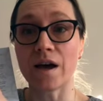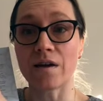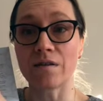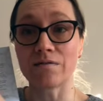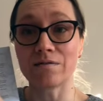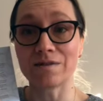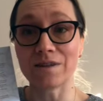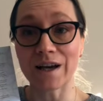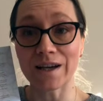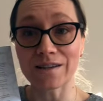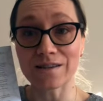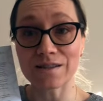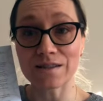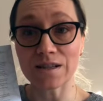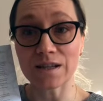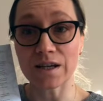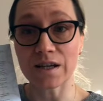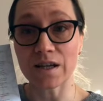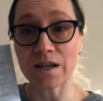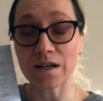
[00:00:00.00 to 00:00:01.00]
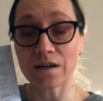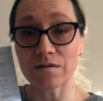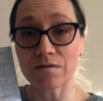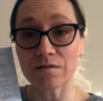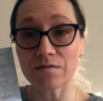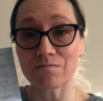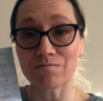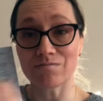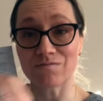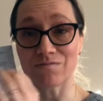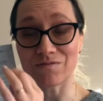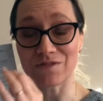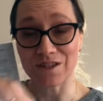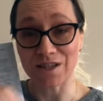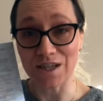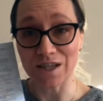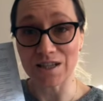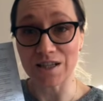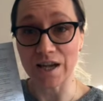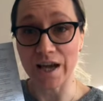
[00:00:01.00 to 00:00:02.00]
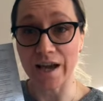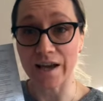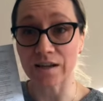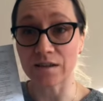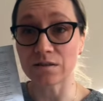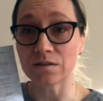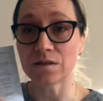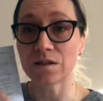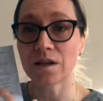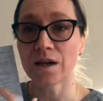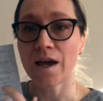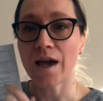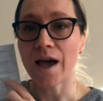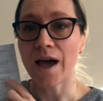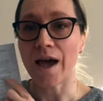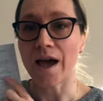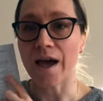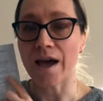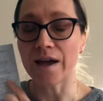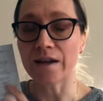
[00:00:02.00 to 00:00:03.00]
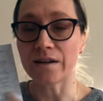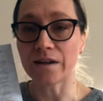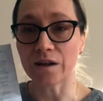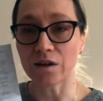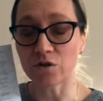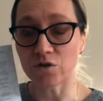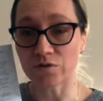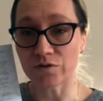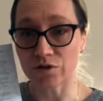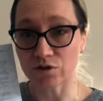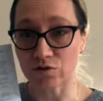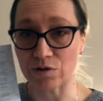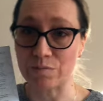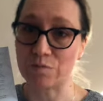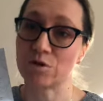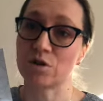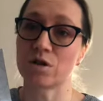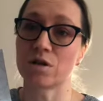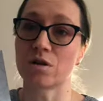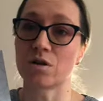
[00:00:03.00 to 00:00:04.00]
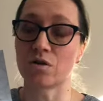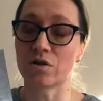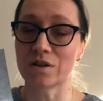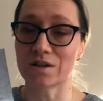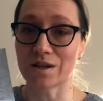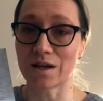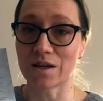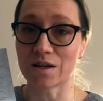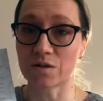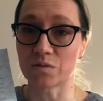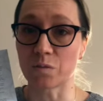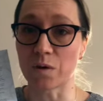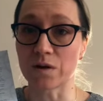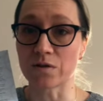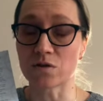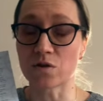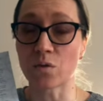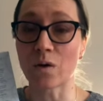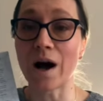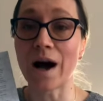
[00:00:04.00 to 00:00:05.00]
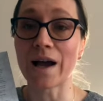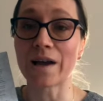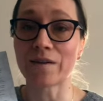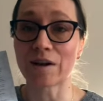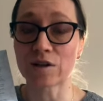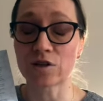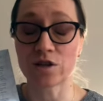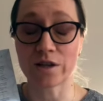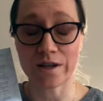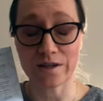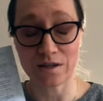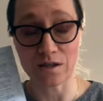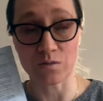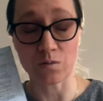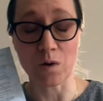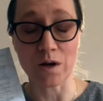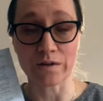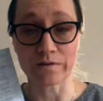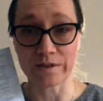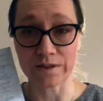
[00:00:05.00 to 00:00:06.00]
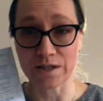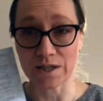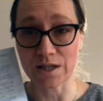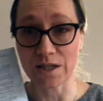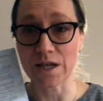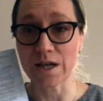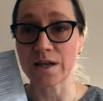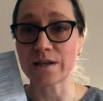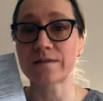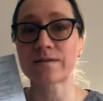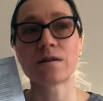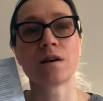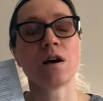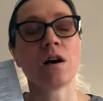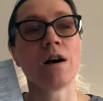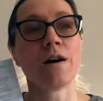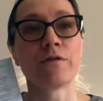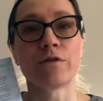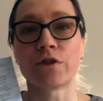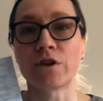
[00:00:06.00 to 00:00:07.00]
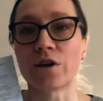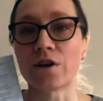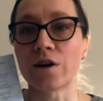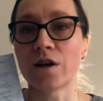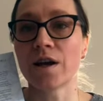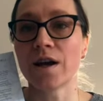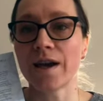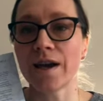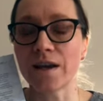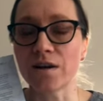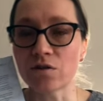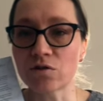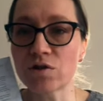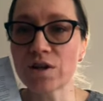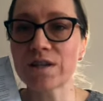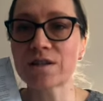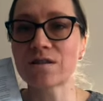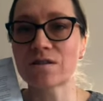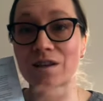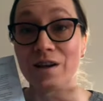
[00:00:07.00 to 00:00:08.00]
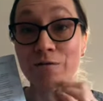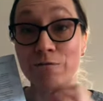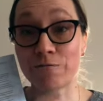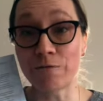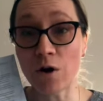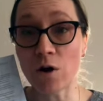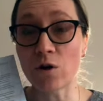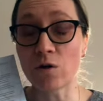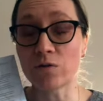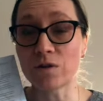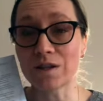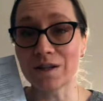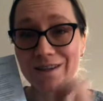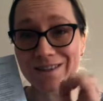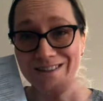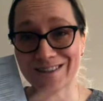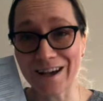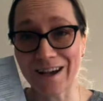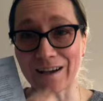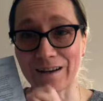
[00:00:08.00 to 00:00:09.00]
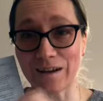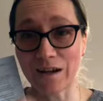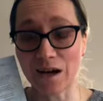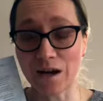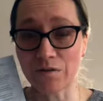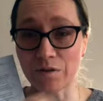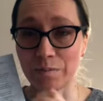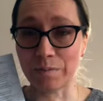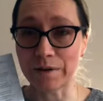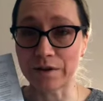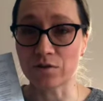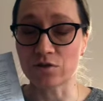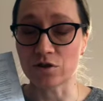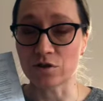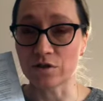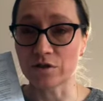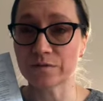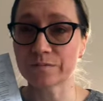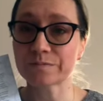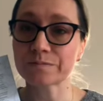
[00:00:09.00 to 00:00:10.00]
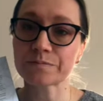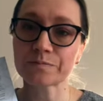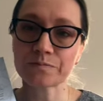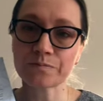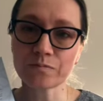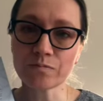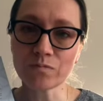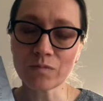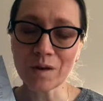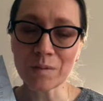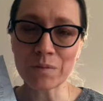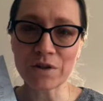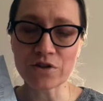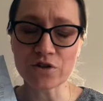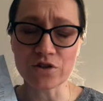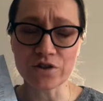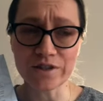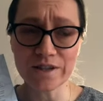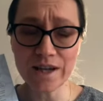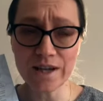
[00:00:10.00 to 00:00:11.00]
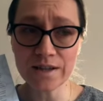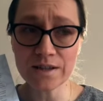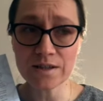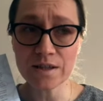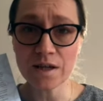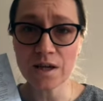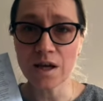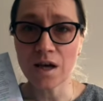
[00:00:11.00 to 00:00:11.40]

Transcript: nicely detailed, and a good description on the side as well. So I've actually tested one of the techniques for their increases. I followed it exactly how the pictures did